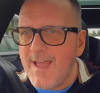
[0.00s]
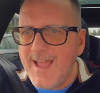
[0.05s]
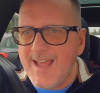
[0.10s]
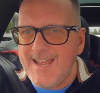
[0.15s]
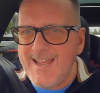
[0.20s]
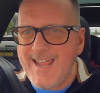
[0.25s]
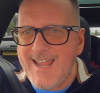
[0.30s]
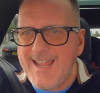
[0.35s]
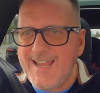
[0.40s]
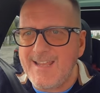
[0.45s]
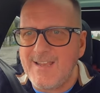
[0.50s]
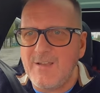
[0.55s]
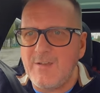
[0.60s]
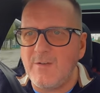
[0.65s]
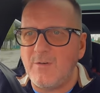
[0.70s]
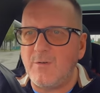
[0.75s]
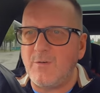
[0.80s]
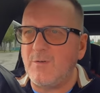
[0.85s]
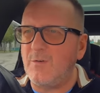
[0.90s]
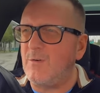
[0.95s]
an
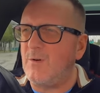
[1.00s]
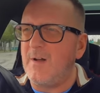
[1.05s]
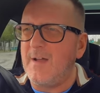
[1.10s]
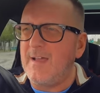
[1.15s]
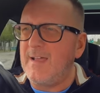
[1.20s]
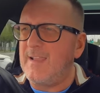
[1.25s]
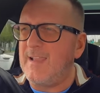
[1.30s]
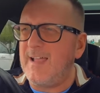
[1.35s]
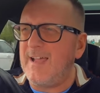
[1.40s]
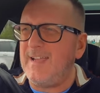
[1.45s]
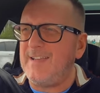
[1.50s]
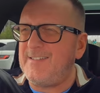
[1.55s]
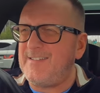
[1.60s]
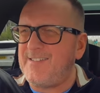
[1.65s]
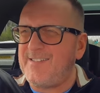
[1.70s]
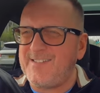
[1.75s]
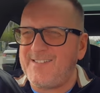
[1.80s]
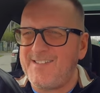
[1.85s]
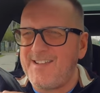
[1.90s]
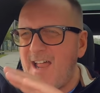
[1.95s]
indoor like
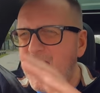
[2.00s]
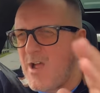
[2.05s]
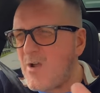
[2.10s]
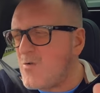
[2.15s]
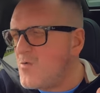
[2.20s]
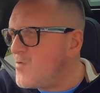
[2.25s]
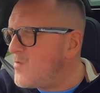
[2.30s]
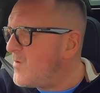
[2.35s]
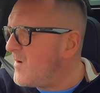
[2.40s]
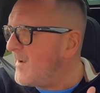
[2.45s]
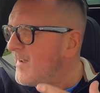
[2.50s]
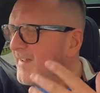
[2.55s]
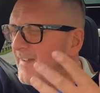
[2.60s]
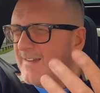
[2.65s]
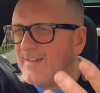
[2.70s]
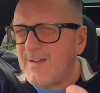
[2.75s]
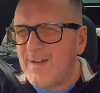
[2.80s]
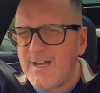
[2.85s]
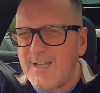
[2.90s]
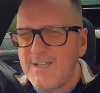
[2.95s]
snow
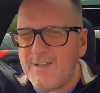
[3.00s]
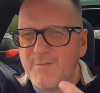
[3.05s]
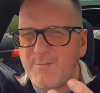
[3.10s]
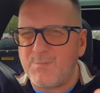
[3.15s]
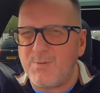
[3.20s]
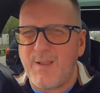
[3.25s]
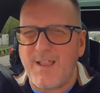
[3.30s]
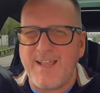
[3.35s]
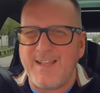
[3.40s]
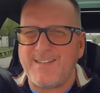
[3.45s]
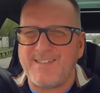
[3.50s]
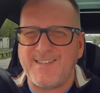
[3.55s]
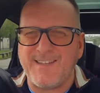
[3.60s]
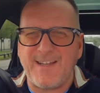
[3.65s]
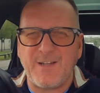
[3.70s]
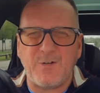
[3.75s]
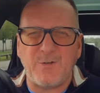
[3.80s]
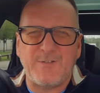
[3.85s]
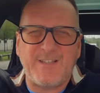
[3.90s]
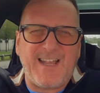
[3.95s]
kind of place
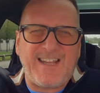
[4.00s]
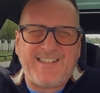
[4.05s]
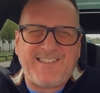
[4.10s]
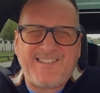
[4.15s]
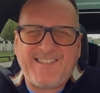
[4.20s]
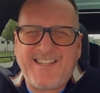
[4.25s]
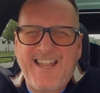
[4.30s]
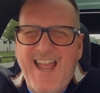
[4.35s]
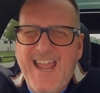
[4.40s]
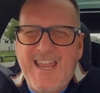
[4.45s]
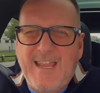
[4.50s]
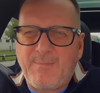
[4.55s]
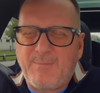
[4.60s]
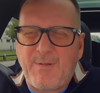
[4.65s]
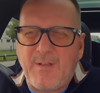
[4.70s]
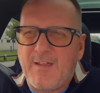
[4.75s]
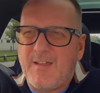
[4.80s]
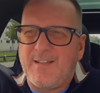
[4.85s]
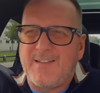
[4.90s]
called Xscape.